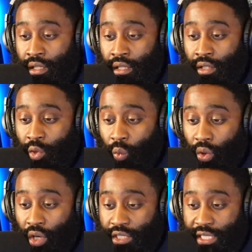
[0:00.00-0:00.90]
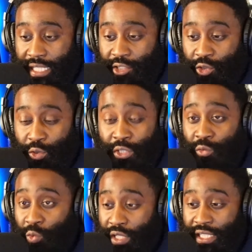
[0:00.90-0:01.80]
the ones that you can
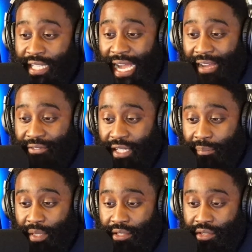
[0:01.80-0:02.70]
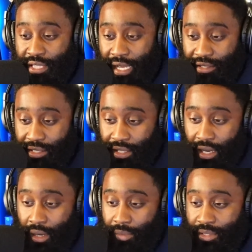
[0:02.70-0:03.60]
really dive deep into. Shout out to your
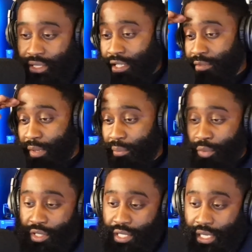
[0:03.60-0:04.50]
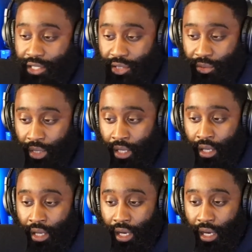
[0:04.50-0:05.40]
common sense, man. Appreciate you.
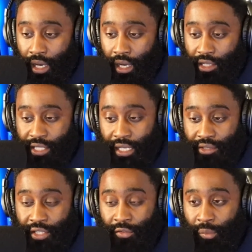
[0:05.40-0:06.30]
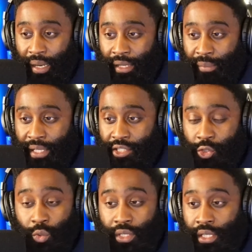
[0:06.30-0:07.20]
Uh, shout out to everybody, man, that's
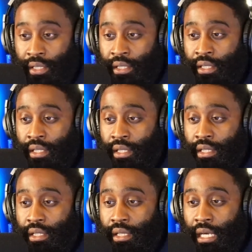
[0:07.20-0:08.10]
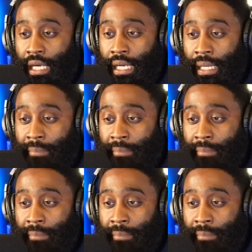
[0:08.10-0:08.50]
tuning in. Um,